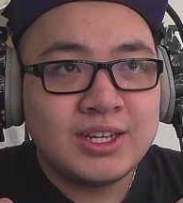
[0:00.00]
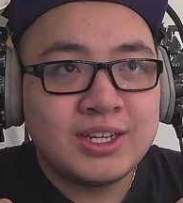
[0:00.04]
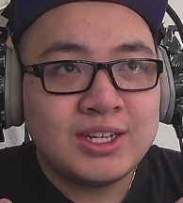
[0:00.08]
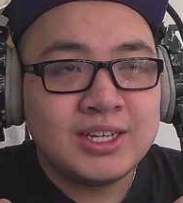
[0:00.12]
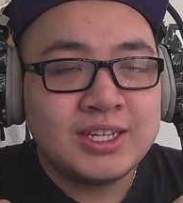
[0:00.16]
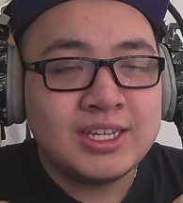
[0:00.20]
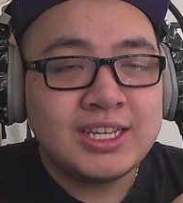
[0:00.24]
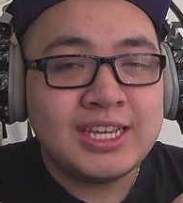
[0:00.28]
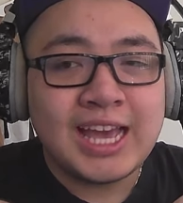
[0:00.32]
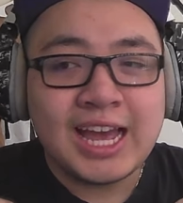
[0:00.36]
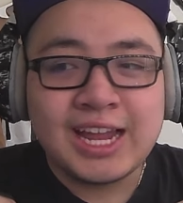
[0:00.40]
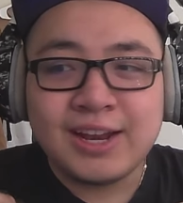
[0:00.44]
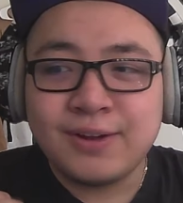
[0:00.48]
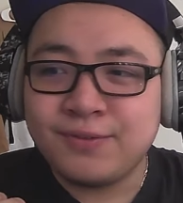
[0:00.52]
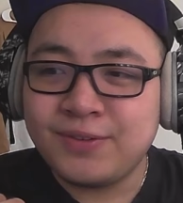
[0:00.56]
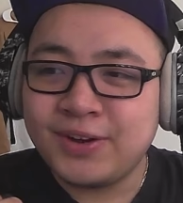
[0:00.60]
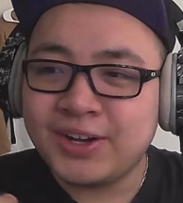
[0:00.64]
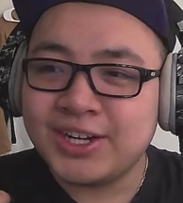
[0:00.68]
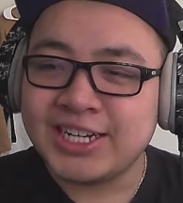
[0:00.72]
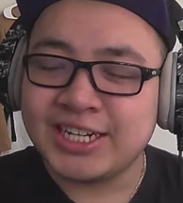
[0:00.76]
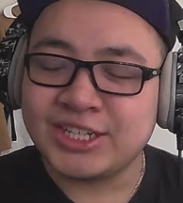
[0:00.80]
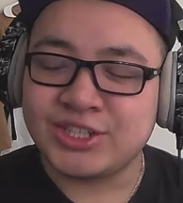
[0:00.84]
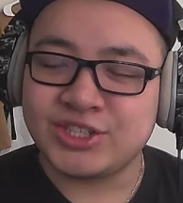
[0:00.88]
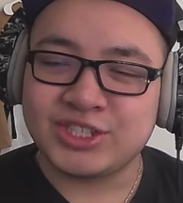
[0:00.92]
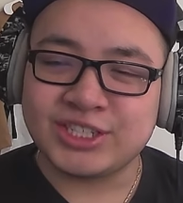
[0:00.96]
He had a very
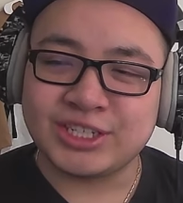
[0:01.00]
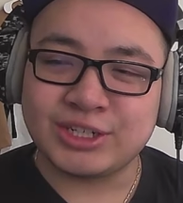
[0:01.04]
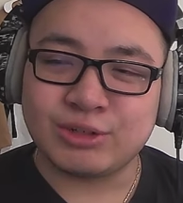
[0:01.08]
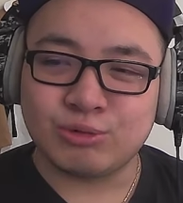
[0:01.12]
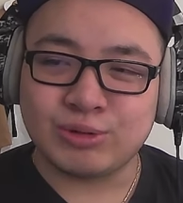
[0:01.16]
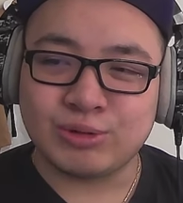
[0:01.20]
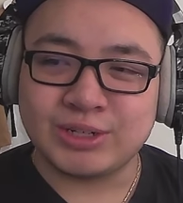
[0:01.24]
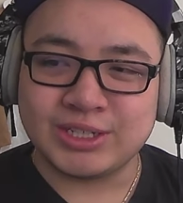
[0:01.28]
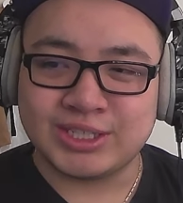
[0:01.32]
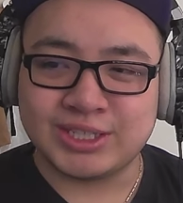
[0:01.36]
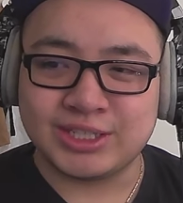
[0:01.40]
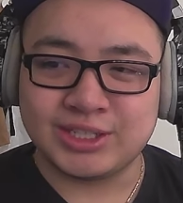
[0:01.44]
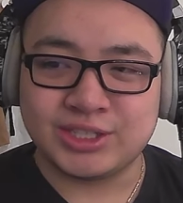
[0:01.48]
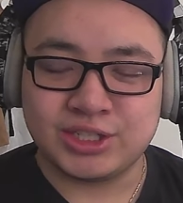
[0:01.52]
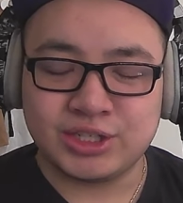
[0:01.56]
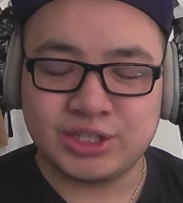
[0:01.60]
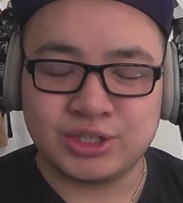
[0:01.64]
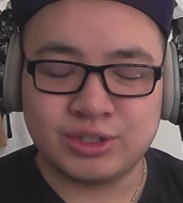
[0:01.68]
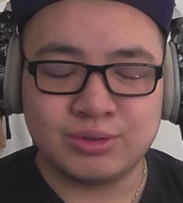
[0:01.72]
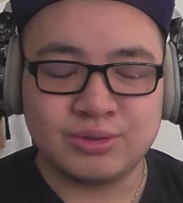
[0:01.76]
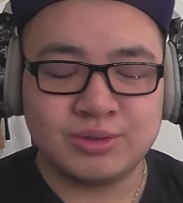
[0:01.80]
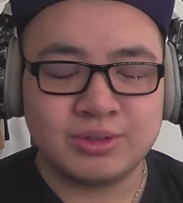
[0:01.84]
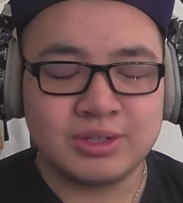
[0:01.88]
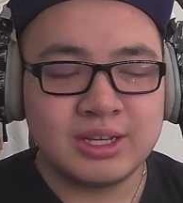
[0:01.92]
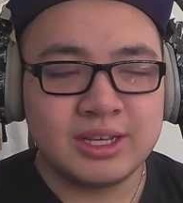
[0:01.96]
interesting reason
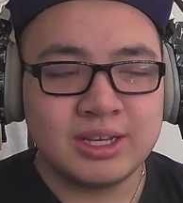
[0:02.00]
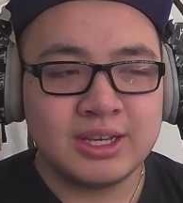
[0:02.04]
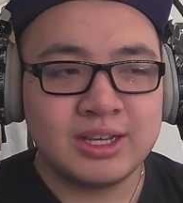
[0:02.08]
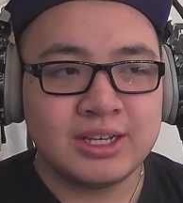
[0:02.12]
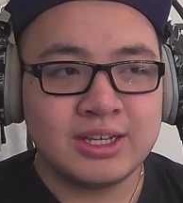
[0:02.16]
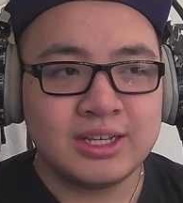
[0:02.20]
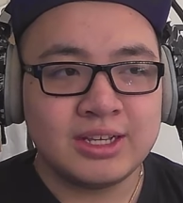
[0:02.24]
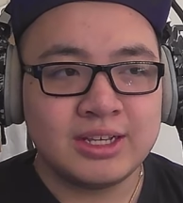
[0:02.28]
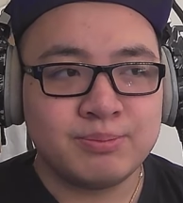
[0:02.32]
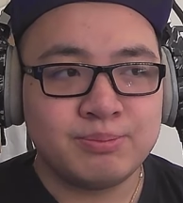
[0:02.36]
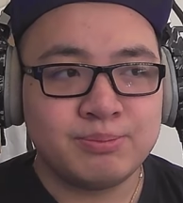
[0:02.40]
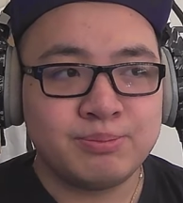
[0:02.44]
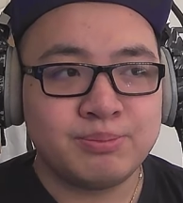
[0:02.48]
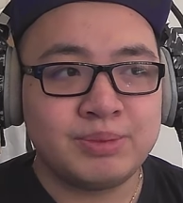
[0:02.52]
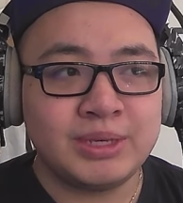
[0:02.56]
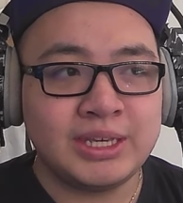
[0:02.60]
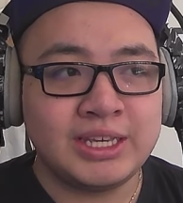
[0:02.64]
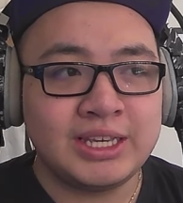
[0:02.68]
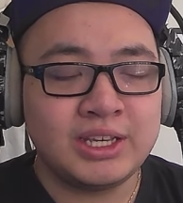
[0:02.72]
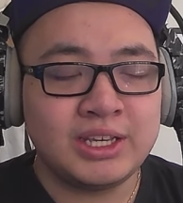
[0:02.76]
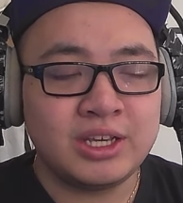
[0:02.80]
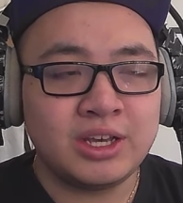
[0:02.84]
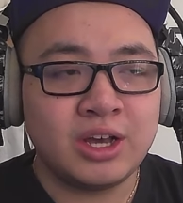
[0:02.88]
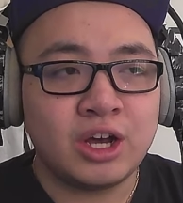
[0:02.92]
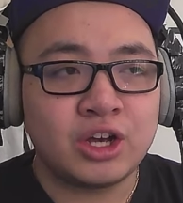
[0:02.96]
too.
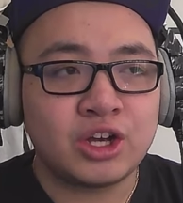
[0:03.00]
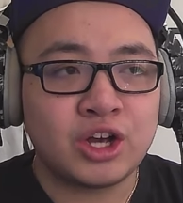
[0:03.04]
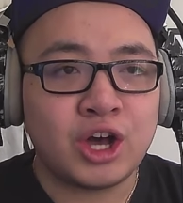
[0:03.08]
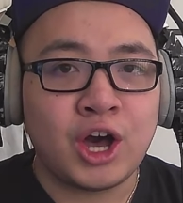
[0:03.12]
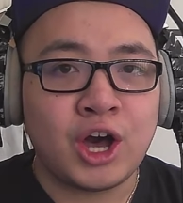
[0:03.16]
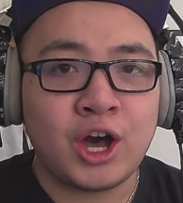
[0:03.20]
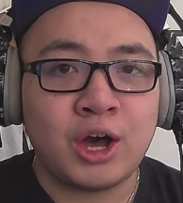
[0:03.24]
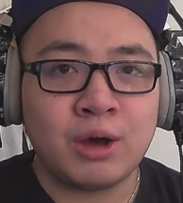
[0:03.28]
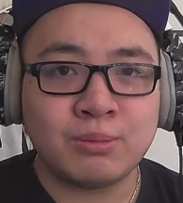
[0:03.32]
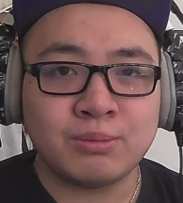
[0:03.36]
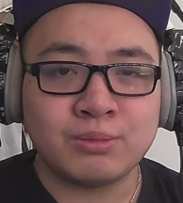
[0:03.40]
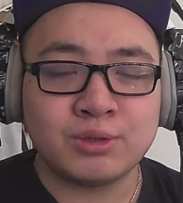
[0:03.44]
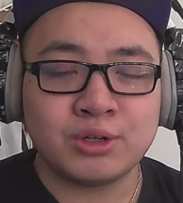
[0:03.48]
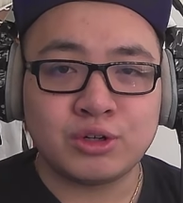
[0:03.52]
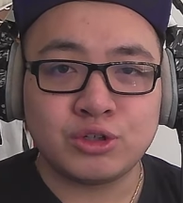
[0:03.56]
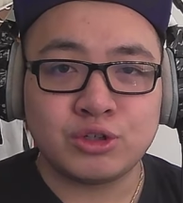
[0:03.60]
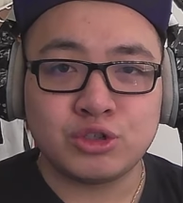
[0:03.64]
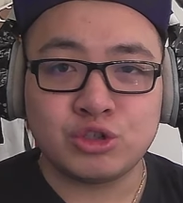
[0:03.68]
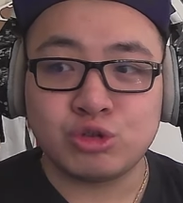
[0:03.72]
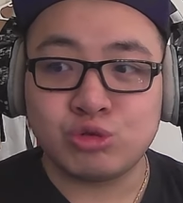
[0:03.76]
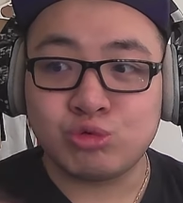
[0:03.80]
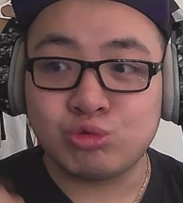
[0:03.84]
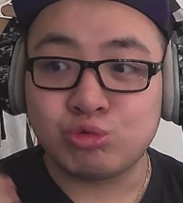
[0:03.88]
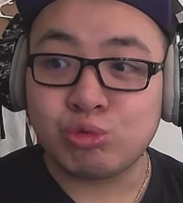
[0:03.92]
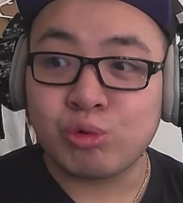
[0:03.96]
Being a commoner
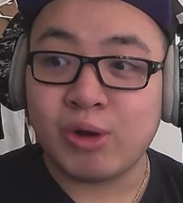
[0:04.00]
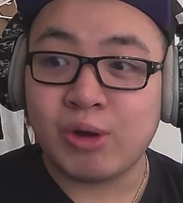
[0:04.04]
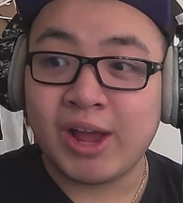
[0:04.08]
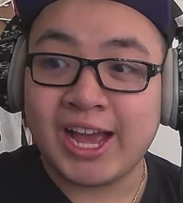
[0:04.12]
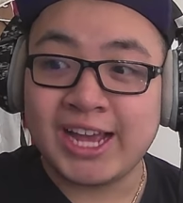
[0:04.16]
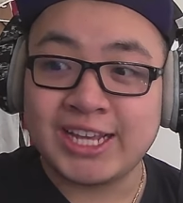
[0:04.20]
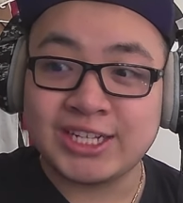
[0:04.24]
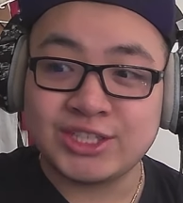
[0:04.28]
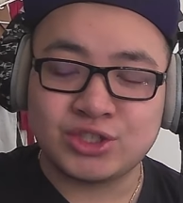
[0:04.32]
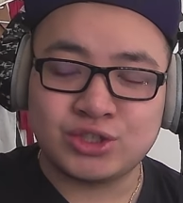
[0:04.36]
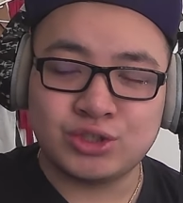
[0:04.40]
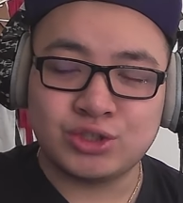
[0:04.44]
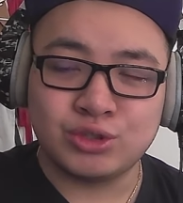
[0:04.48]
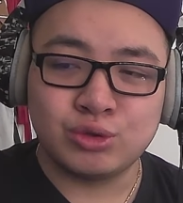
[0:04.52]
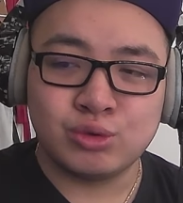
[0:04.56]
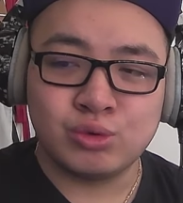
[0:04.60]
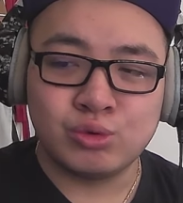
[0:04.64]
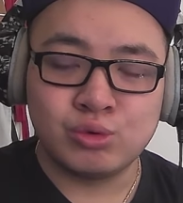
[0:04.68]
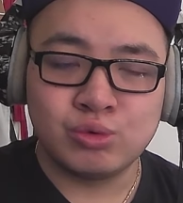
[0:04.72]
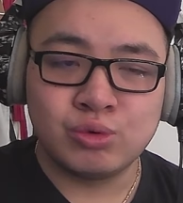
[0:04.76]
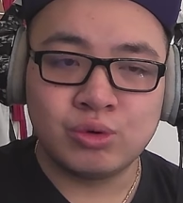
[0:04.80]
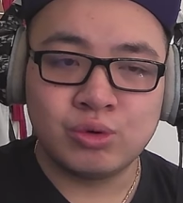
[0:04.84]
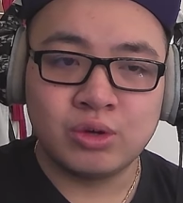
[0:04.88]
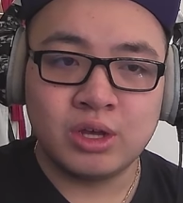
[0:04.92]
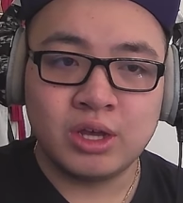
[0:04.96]
to rise
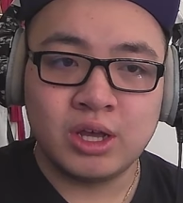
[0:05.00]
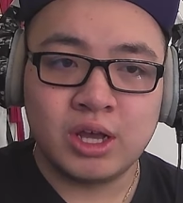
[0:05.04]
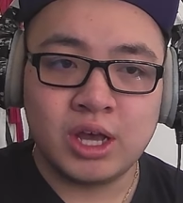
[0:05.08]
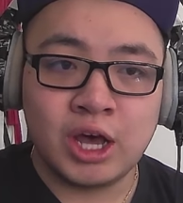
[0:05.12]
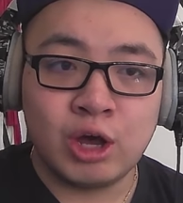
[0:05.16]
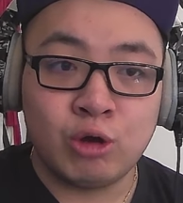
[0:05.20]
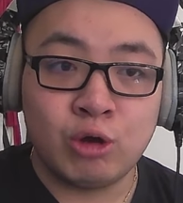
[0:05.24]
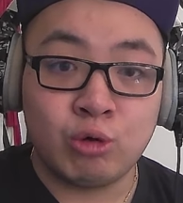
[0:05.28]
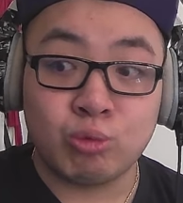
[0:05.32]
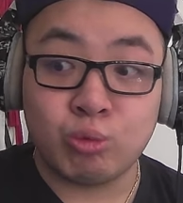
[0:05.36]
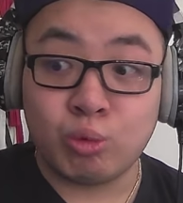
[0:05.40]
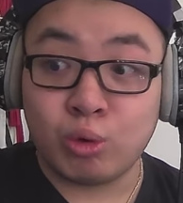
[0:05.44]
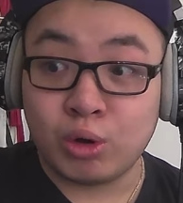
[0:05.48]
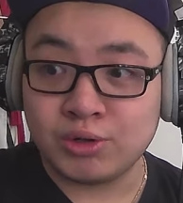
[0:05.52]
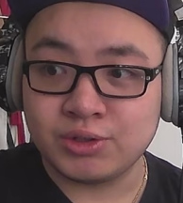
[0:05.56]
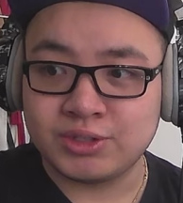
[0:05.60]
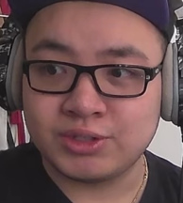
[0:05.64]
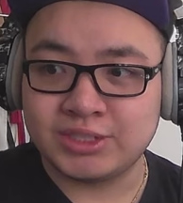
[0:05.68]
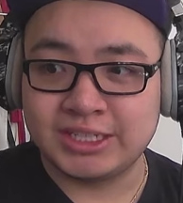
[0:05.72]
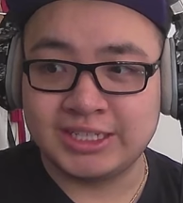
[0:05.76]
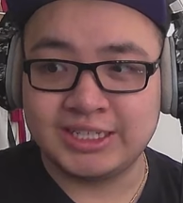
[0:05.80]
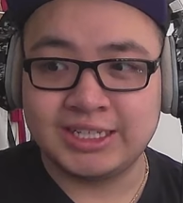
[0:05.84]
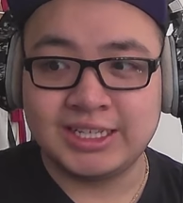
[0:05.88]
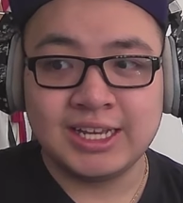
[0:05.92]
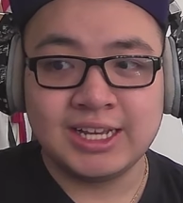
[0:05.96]
to
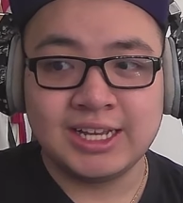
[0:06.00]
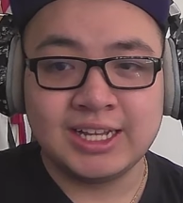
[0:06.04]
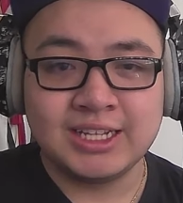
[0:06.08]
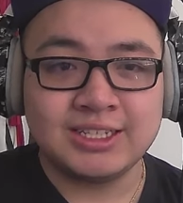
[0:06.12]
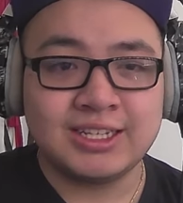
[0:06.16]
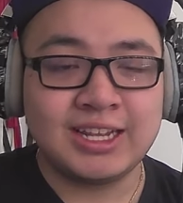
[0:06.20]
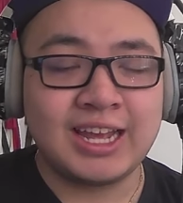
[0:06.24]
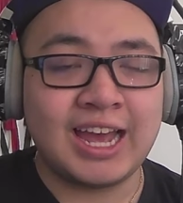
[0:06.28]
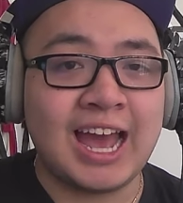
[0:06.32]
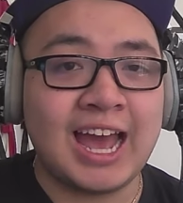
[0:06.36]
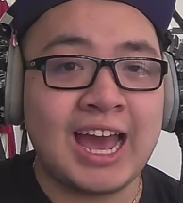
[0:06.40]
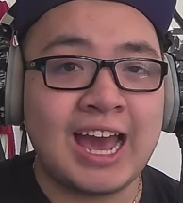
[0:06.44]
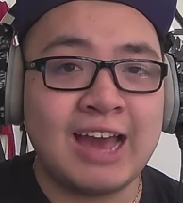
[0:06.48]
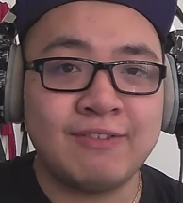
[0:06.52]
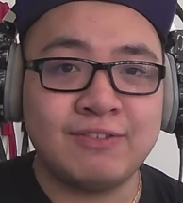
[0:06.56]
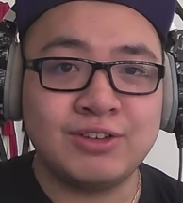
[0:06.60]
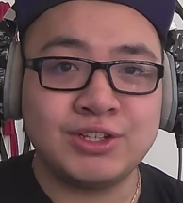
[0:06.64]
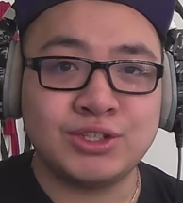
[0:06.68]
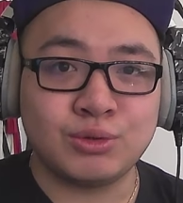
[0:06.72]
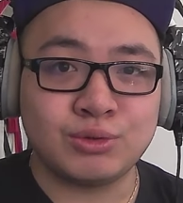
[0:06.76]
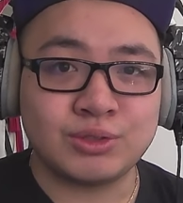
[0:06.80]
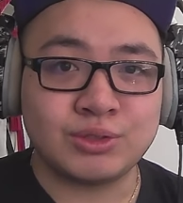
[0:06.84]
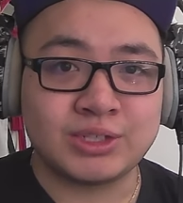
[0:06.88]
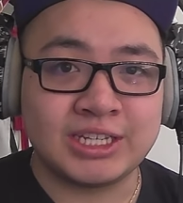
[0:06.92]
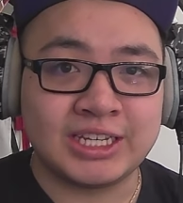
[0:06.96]
royalty, to have his
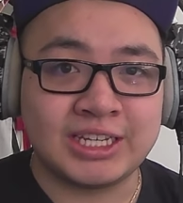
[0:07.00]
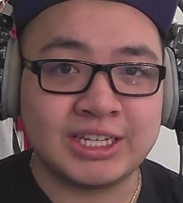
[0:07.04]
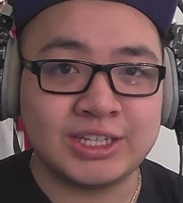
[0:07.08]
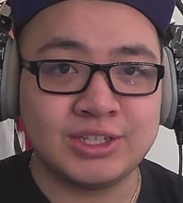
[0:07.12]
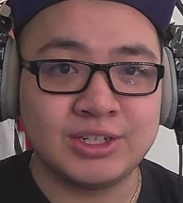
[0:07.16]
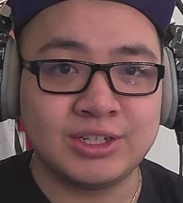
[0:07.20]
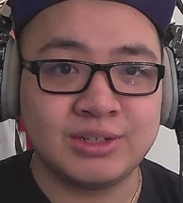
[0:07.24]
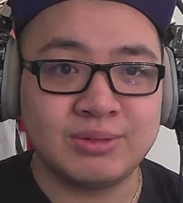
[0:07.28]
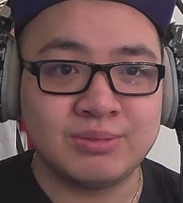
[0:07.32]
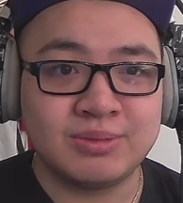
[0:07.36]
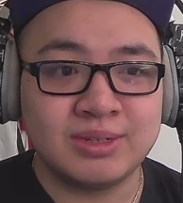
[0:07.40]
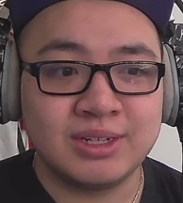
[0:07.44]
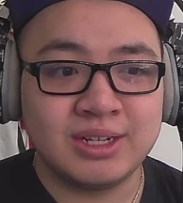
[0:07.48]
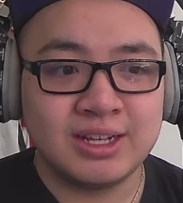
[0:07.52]
own kingdom.